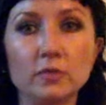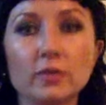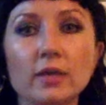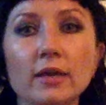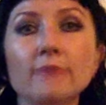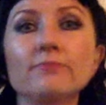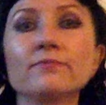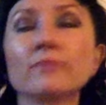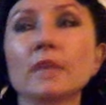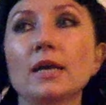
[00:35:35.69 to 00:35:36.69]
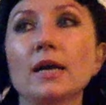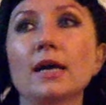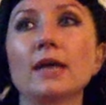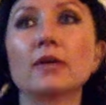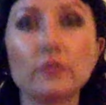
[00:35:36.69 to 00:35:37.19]
You can
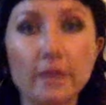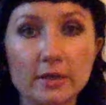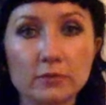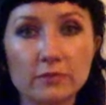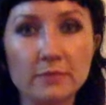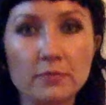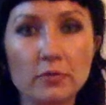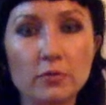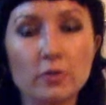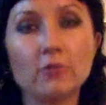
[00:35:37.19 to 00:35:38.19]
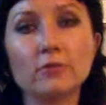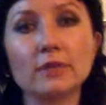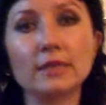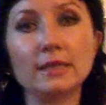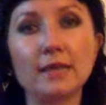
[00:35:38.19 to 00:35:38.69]
uh, connect with people who are
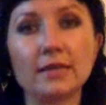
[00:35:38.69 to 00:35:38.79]
already